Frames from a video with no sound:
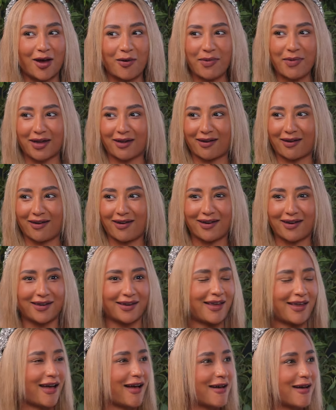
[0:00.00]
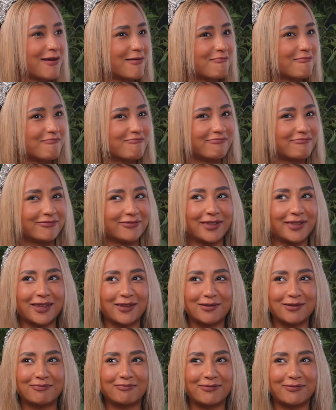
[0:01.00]
Oh my god. What um,
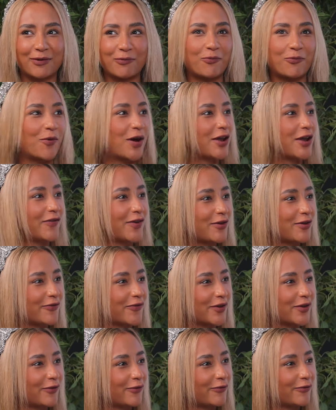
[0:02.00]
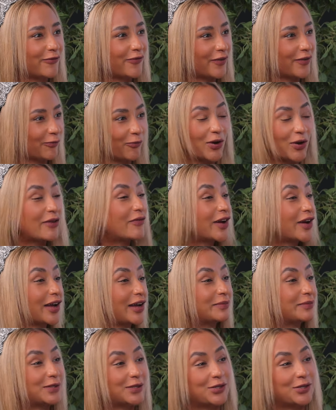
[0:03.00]
whatever you feel, whatever
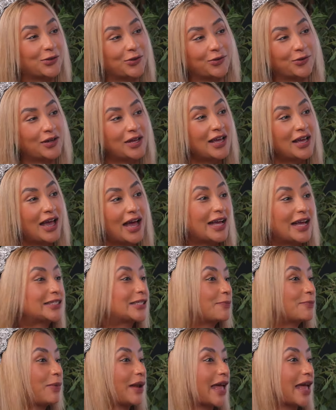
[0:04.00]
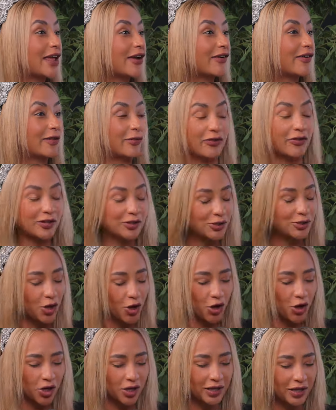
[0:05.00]
comes to you. It's a play. There's
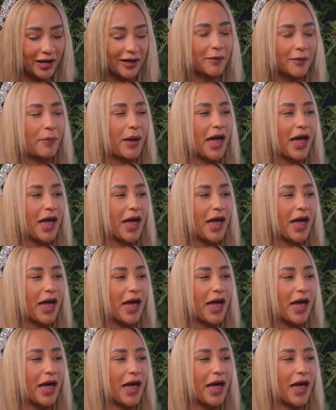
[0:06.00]
no hood like I the